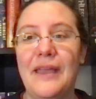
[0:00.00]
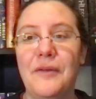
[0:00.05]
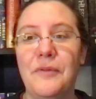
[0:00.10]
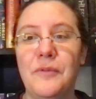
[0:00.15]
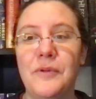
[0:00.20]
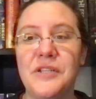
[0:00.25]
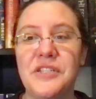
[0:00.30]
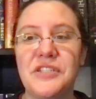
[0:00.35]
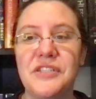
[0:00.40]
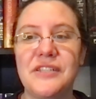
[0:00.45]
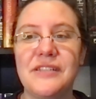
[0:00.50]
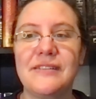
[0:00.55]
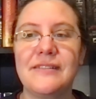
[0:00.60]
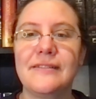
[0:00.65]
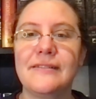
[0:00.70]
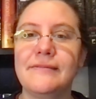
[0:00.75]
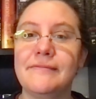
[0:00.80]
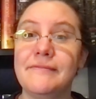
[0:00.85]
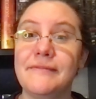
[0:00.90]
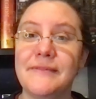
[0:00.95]
which
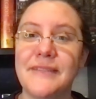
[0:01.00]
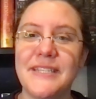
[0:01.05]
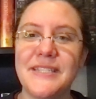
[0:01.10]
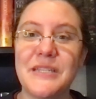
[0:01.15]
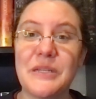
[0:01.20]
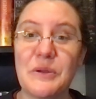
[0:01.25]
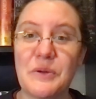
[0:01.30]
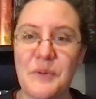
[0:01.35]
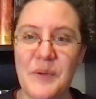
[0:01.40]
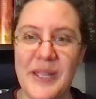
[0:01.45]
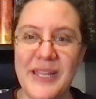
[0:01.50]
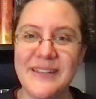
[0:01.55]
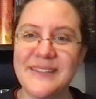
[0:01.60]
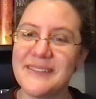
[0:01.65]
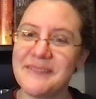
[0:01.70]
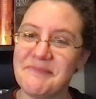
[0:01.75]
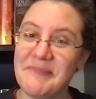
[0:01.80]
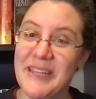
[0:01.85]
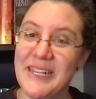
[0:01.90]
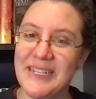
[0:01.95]
isn't great
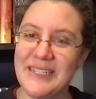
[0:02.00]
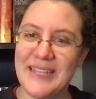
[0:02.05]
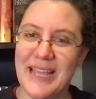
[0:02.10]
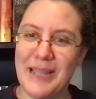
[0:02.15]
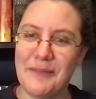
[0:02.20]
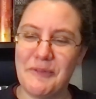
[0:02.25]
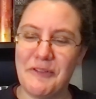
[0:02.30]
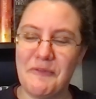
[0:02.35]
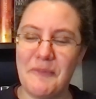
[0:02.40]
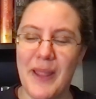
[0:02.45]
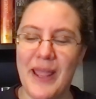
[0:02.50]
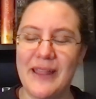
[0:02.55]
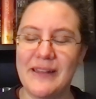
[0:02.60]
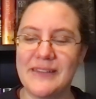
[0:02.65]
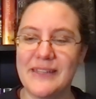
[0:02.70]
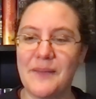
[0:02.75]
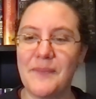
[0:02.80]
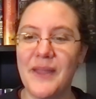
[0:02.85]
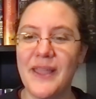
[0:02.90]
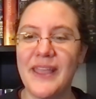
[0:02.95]
in time of
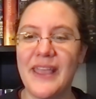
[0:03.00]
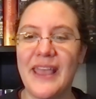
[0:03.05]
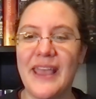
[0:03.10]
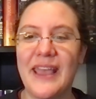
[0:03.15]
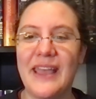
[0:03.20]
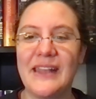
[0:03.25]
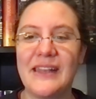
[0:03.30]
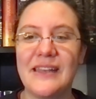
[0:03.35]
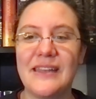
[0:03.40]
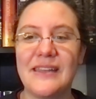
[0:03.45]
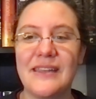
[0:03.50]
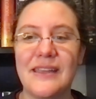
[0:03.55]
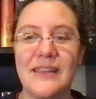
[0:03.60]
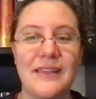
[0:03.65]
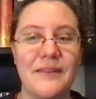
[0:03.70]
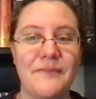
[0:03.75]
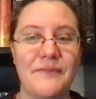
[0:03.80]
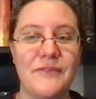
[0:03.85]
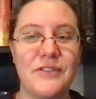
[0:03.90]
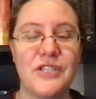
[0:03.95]
pandemic. And
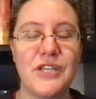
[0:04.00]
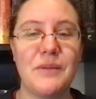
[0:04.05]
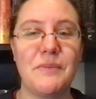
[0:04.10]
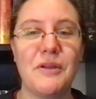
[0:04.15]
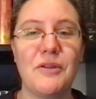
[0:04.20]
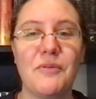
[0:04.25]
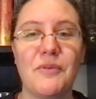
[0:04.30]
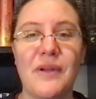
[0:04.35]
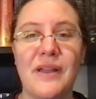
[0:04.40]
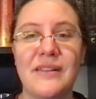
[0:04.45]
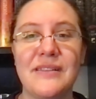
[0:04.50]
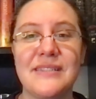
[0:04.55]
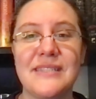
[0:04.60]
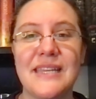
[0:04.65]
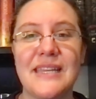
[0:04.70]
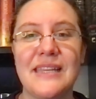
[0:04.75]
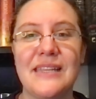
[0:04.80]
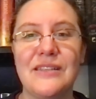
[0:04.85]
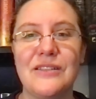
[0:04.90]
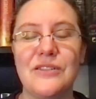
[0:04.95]
Jamie runs
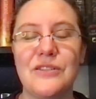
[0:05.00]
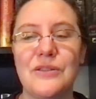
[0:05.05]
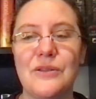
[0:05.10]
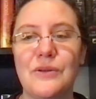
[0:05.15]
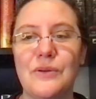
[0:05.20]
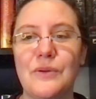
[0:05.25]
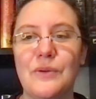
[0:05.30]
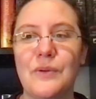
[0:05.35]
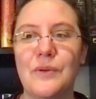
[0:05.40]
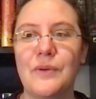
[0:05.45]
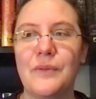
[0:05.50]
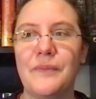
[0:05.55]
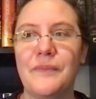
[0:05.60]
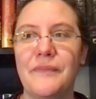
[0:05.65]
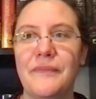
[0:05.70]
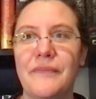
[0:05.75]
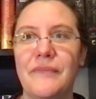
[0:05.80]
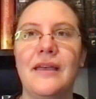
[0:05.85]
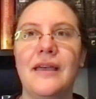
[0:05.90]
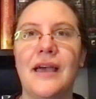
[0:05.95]
into
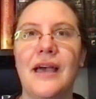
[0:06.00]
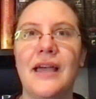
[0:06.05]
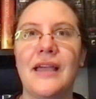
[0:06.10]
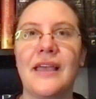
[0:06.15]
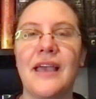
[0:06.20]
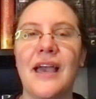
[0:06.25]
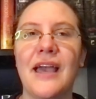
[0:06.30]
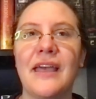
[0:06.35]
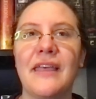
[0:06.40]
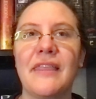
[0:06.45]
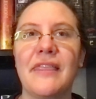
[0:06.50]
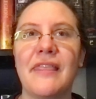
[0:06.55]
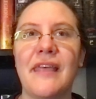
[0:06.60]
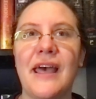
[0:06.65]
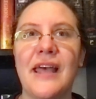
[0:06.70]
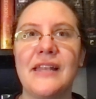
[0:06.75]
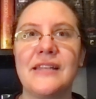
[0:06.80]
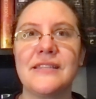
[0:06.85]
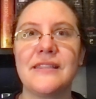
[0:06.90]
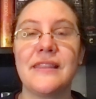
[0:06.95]
a guy
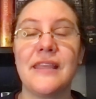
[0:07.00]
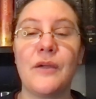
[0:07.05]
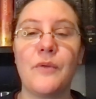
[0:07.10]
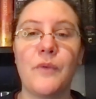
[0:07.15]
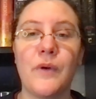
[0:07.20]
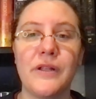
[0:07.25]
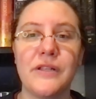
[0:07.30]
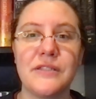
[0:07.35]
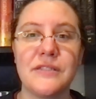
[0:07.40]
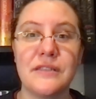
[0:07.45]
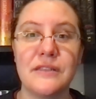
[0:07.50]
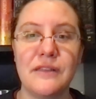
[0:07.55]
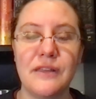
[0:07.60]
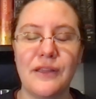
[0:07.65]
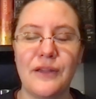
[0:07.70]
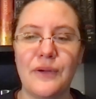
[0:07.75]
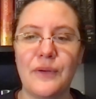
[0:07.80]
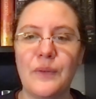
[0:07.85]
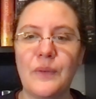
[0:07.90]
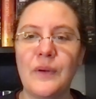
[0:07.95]
that they once
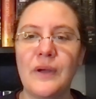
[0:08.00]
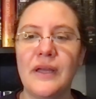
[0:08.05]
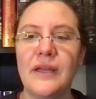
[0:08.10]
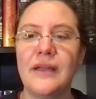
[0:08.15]
knew